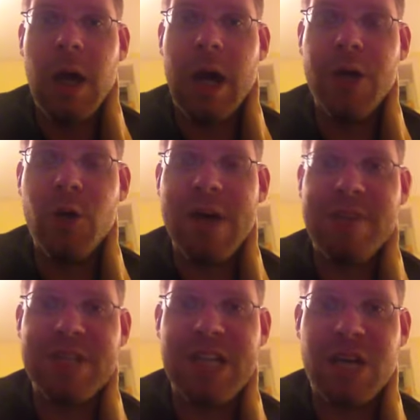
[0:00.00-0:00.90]
I do have
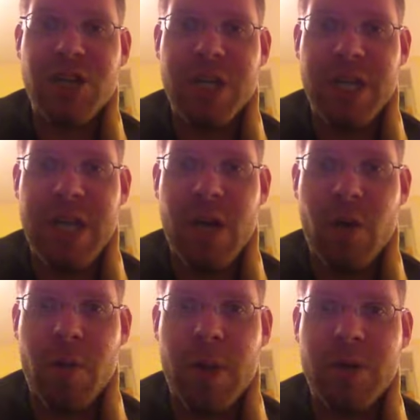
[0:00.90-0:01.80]
a section
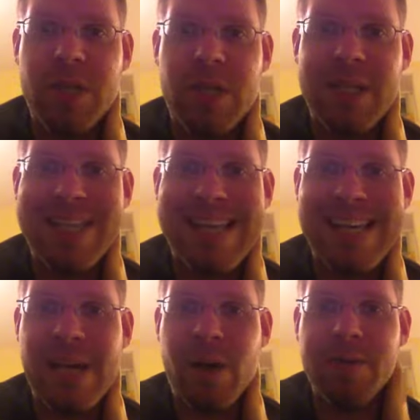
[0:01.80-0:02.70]
here about uh,
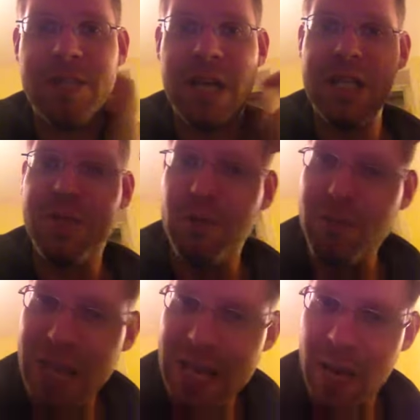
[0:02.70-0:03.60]
taking care of skates. If you
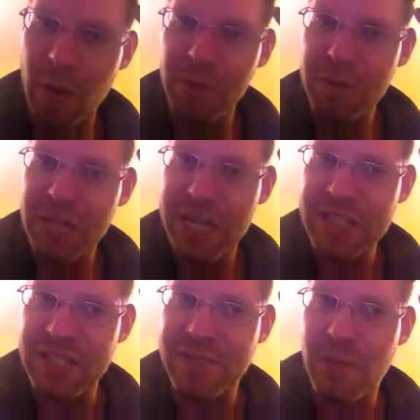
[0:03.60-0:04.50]
take care of your
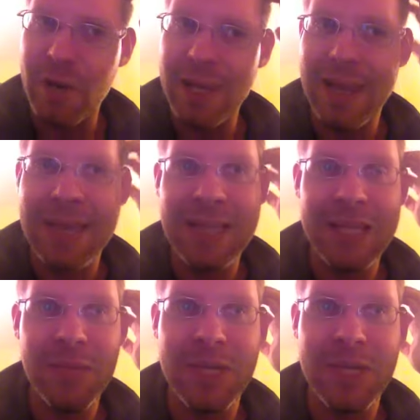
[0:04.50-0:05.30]
skates, it's very likely